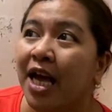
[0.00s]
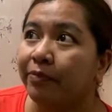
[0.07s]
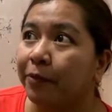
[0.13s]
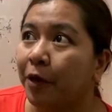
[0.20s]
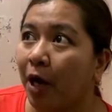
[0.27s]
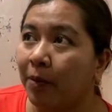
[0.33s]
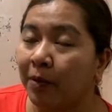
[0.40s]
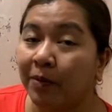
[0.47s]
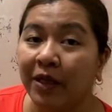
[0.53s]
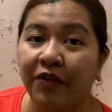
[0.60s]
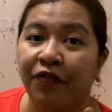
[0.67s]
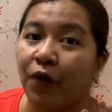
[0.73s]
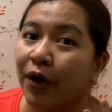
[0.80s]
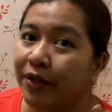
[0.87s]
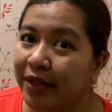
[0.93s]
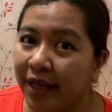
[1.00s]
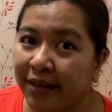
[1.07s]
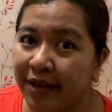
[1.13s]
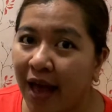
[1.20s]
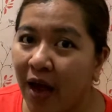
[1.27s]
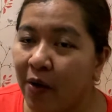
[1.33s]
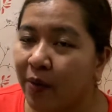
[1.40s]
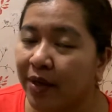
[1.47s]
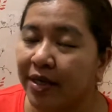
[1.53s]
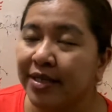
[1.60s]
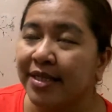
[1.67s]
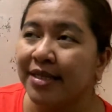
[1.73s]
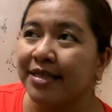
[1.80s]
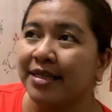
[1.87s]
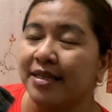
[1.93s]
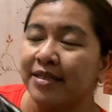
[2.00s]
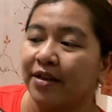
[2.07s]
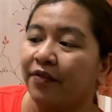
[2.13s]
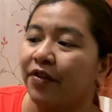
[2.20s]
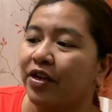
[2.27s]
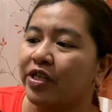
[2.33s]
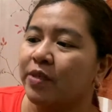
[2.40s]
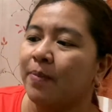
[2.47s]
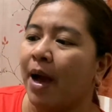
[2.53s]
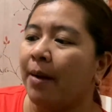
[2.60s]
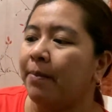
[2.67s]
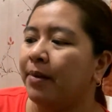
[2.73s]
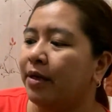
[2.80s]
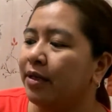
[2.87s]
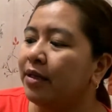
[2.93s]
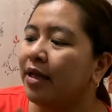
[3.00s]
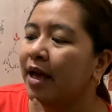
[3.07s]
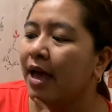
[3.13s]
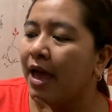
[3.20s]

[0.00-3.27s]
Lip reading: probably 48 hours since I finished Babel.